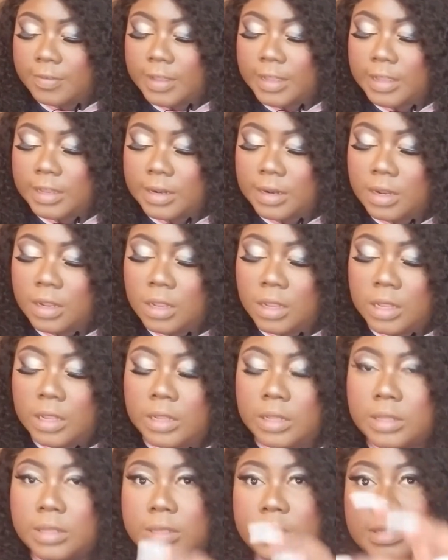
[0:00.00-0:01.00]
and
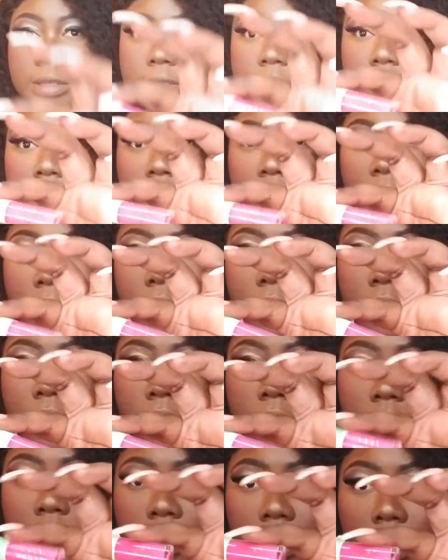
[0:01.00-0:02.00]
this is how the